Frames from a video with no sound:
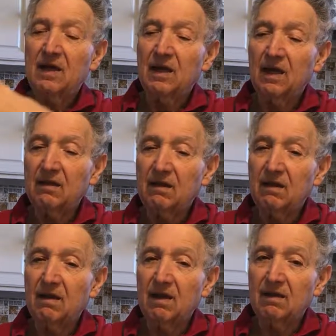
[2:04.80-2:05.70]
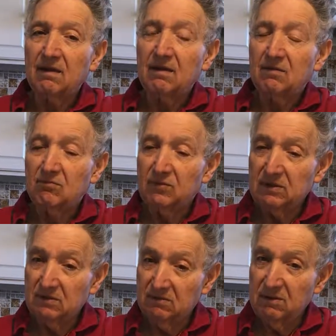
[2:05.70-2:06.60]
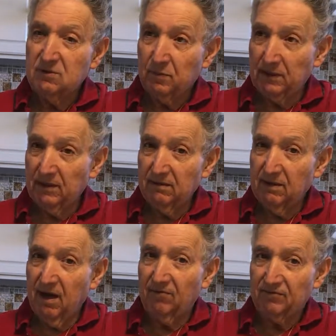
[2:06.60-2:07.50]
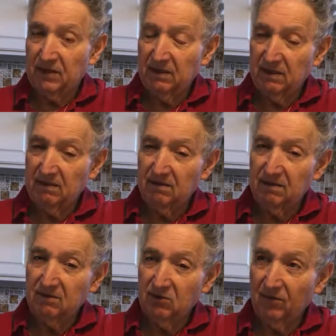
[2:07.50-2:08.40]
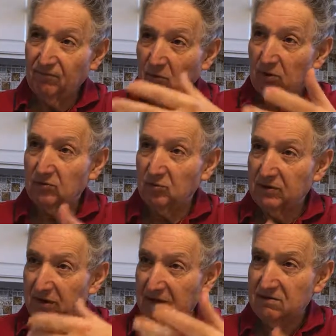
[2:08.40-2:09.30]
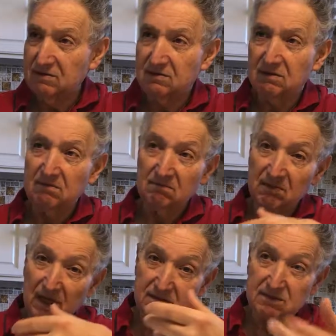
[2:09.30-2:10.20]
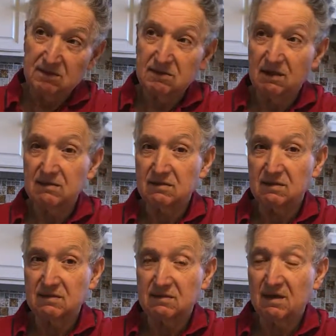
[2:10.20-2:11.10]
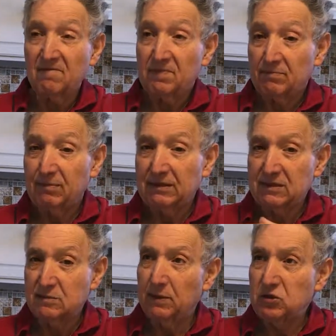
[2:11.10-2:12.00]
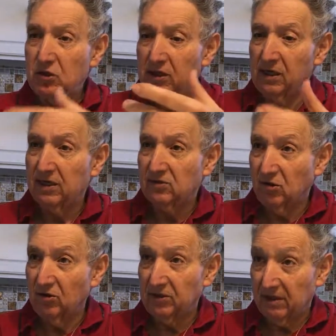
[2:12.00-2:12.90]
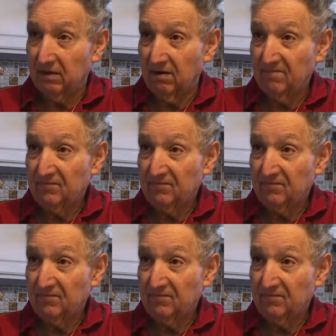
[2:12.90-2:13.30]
and it's pretty tough. You have to go through tests and exercises, but especially electronic.